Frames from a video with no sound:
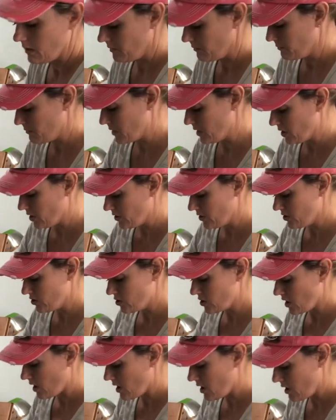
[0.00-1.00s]
Mark the
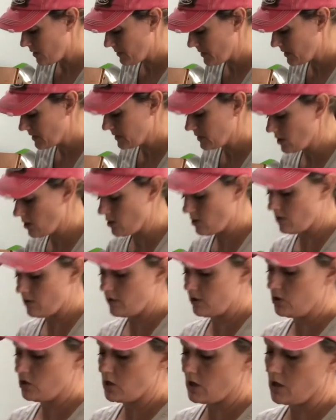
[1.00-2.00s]
jar because all the
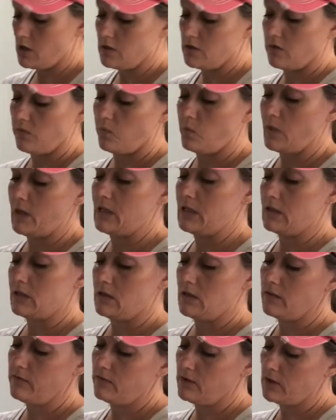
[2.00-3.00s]
jars of white
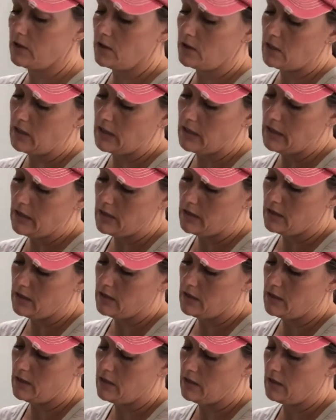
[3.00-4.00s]
stuff look alike
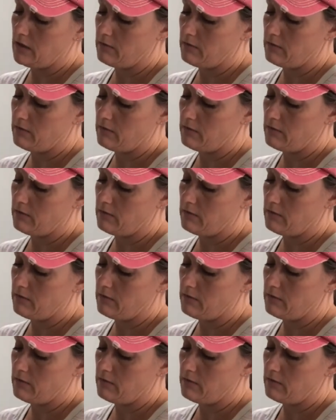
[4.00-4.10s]
in the